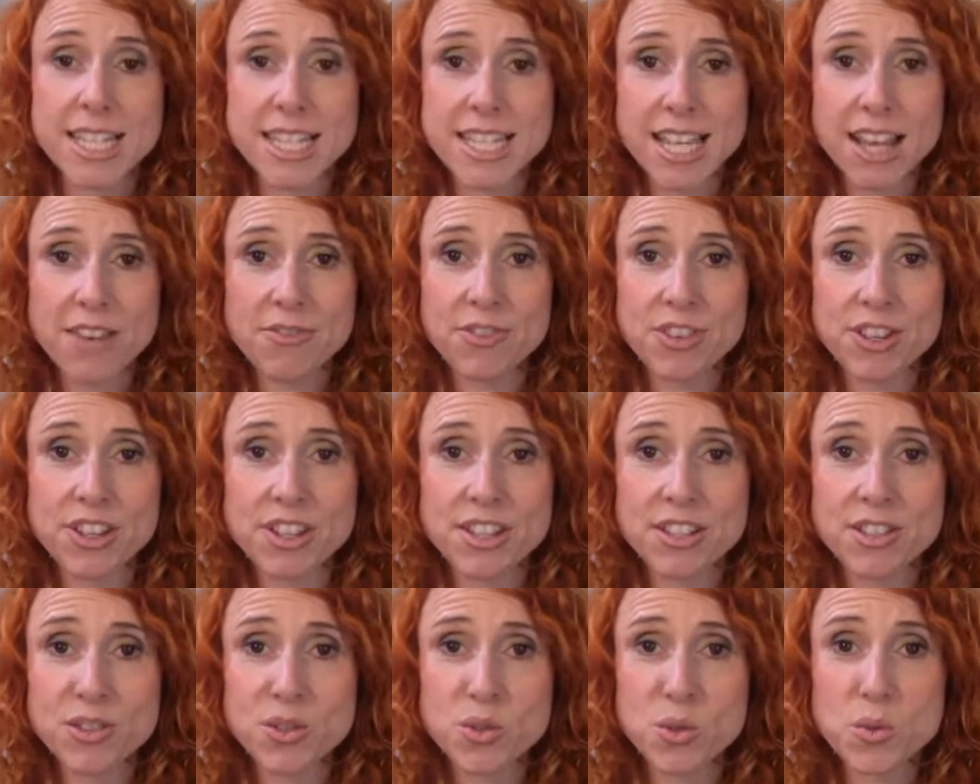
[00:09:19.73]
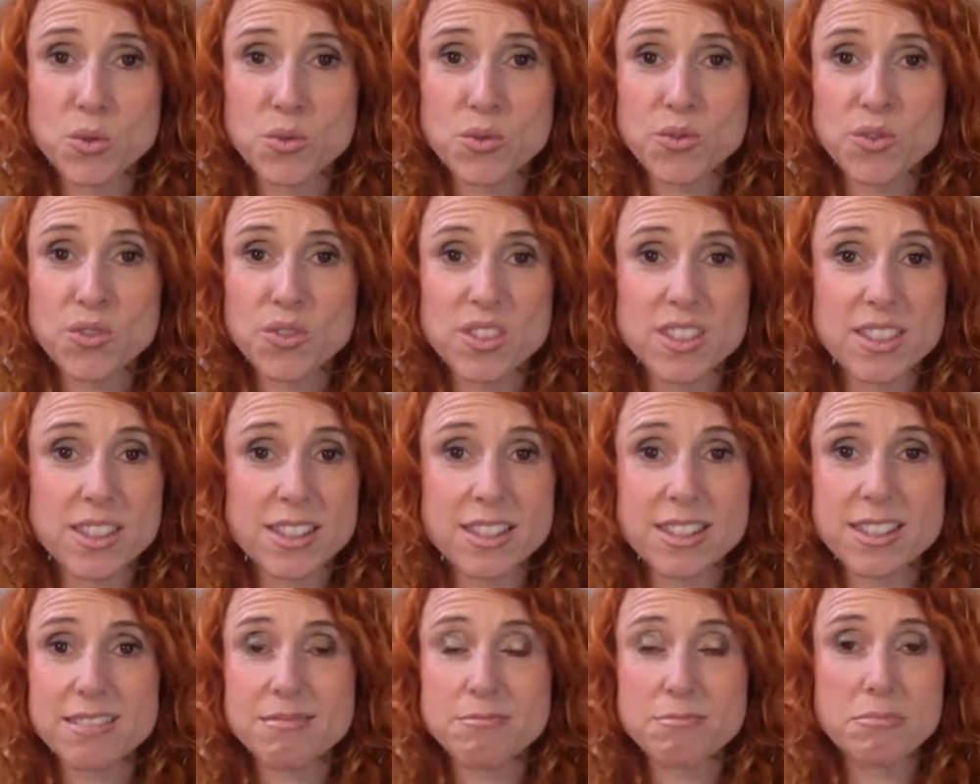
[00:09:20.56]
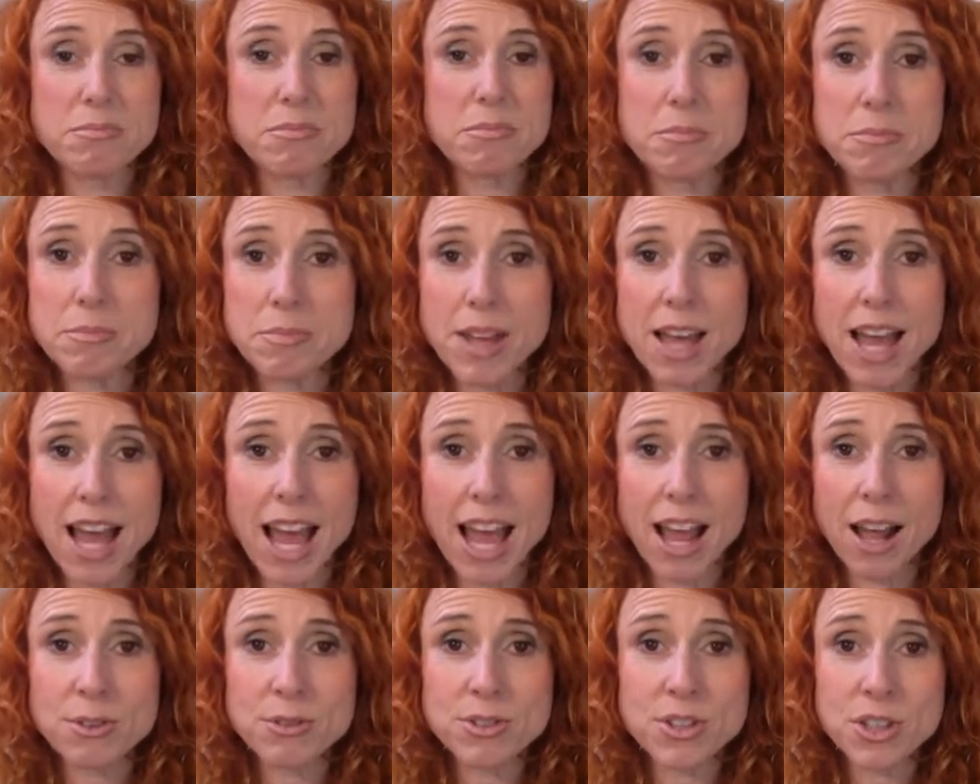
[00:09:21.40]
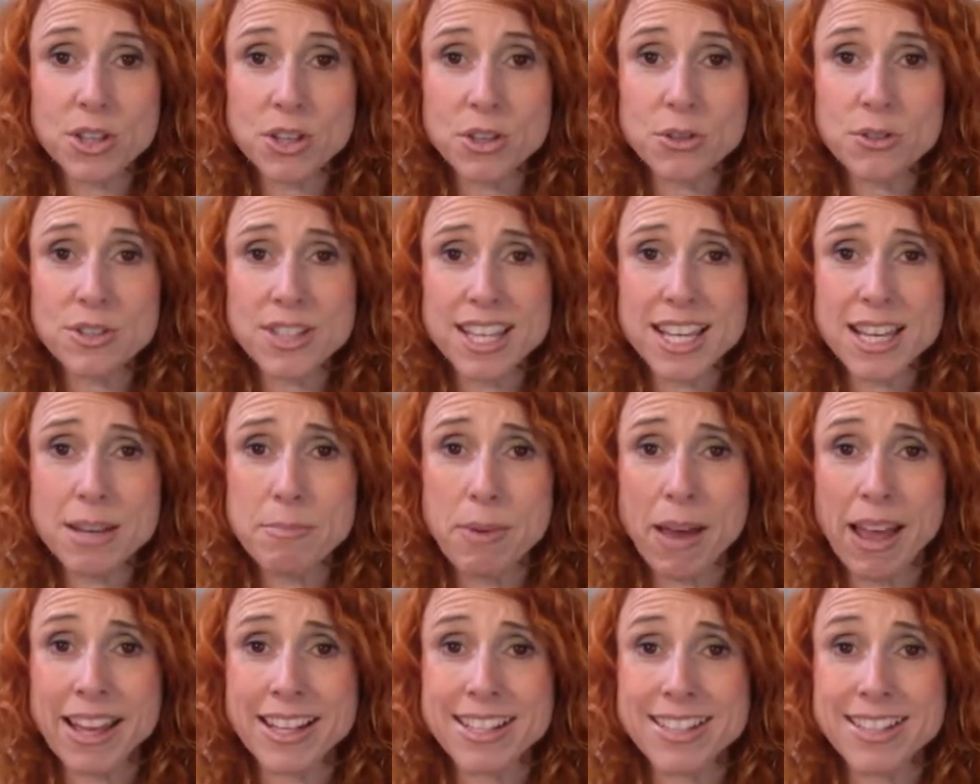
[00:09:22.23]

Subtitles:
7 sort of how to use eBay